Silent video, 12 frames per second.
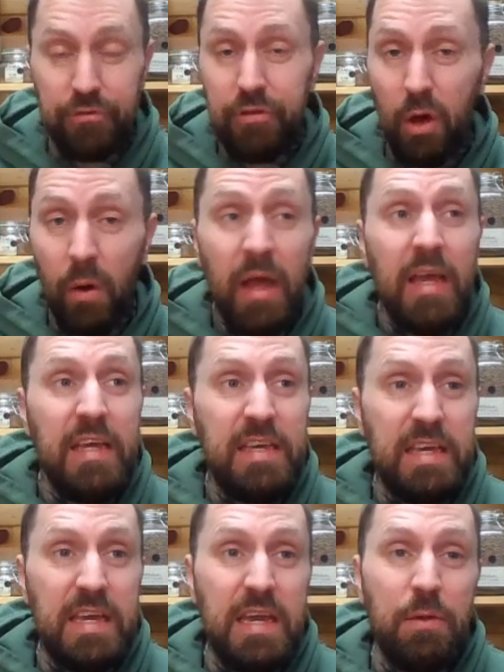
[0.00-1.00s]
So
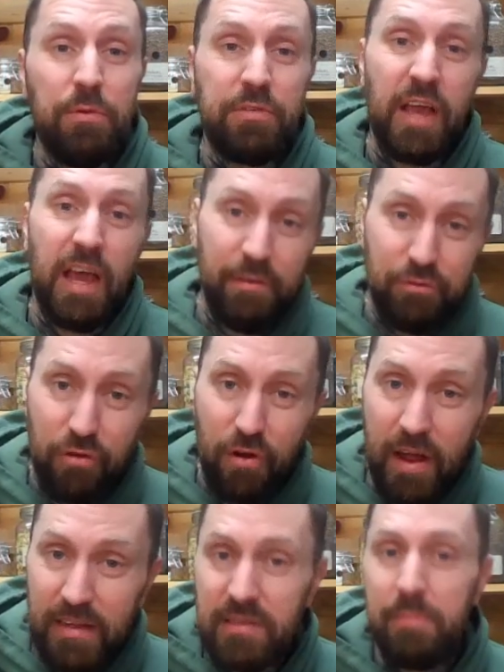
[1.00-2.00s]
he was kind of
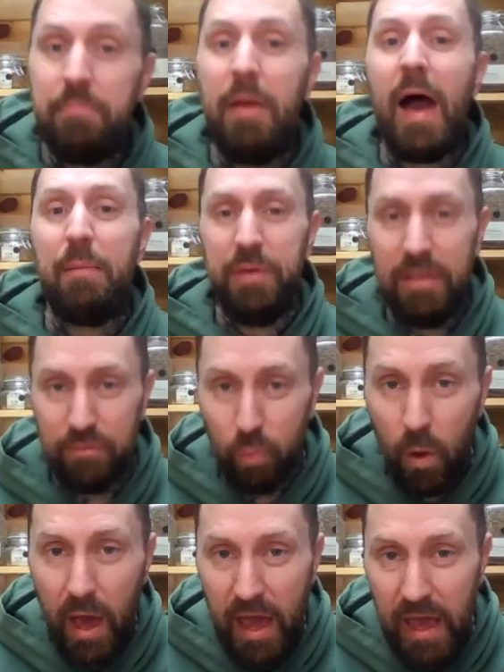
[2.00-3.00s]
trying to map his
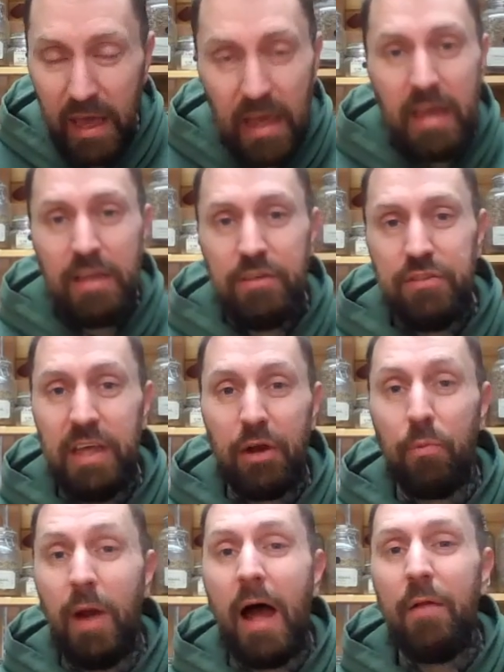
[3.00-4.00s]
way to get
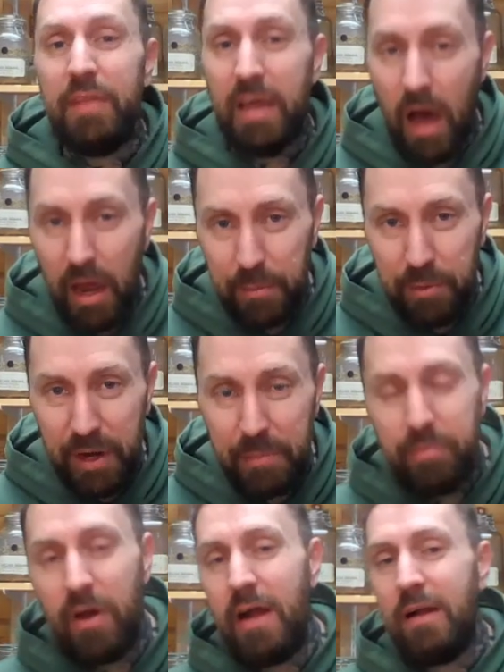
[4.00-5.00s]
around the Ottoman
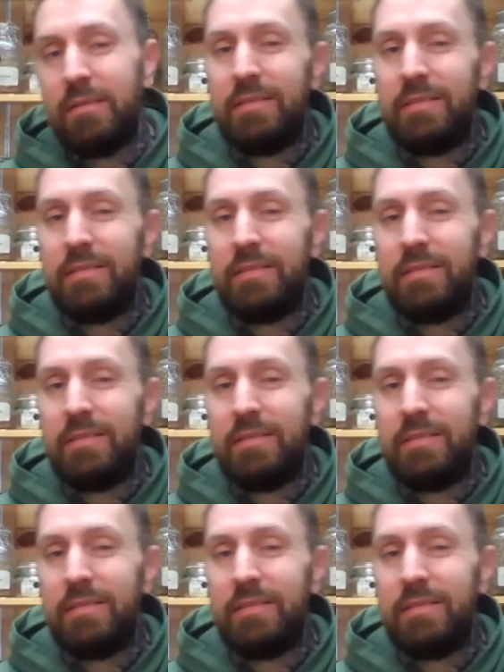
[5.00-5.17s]
Empire,